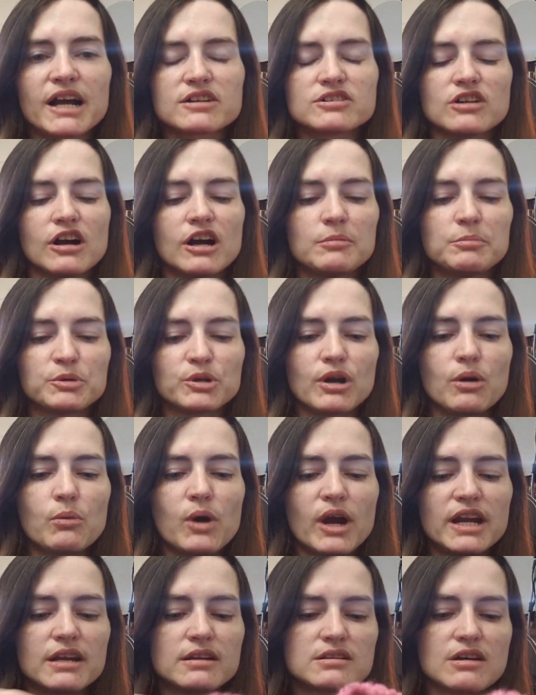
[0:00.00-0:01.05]
top or a
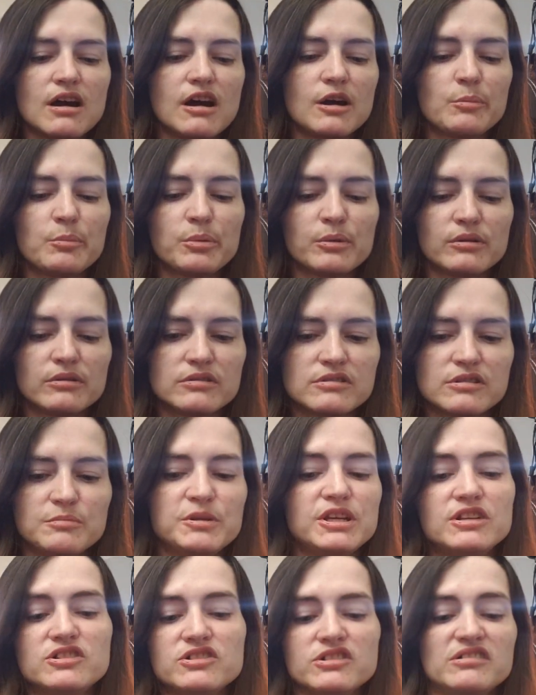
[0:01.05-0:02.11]
white top to
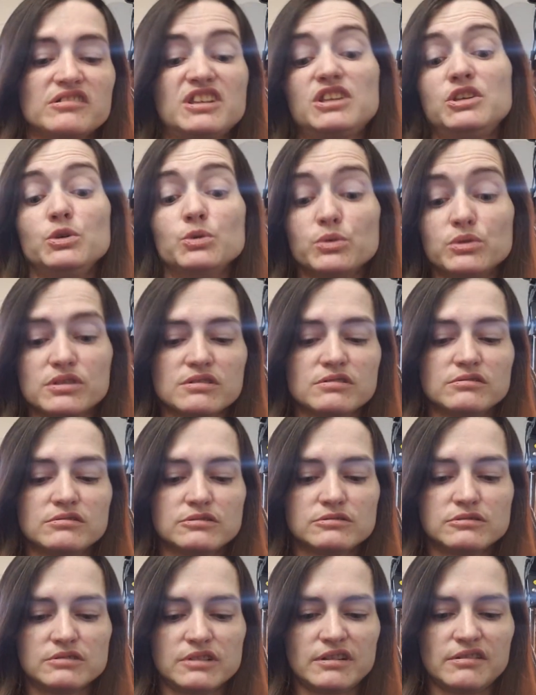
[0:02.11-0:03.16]
be just cute
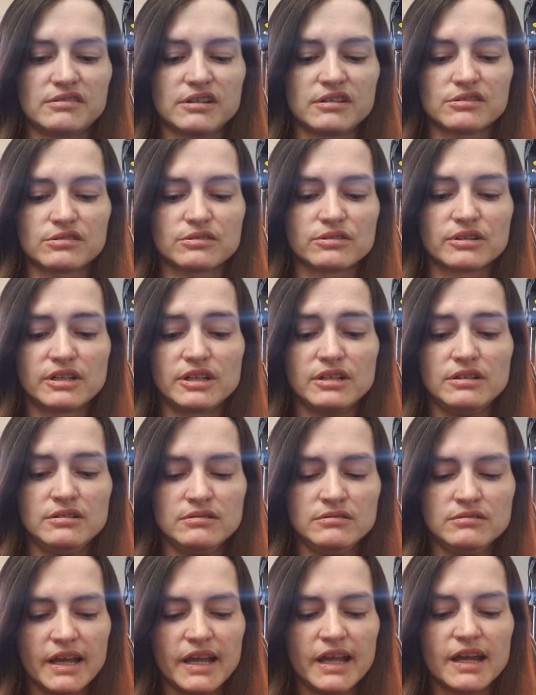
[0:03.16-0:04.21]
little accessory.
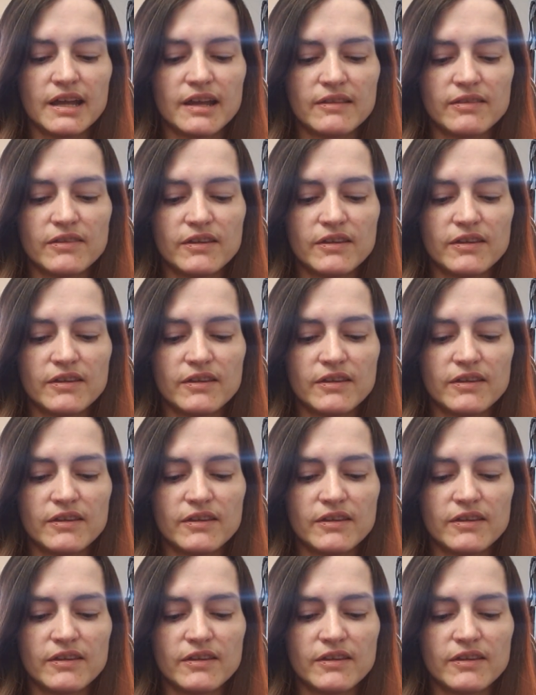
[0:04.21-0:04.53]
And